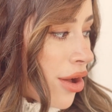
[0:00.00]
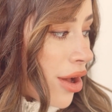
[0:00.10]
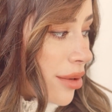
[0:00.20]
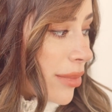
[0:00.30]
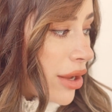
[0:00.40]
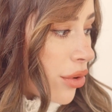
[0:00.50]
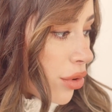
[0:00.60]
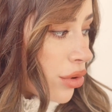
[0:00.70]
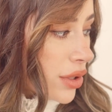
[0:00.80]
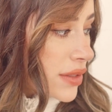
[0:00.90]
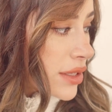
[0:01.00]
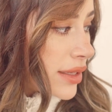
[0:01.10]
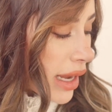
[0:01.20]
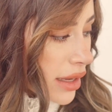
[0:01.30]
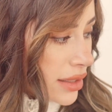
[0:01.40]
on my old
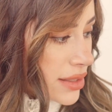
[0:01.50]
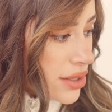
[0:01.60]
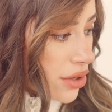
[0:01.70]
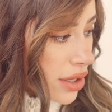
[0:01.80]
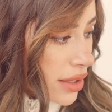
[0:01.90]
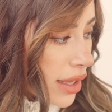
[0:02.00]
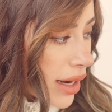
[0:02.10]
necklace hook that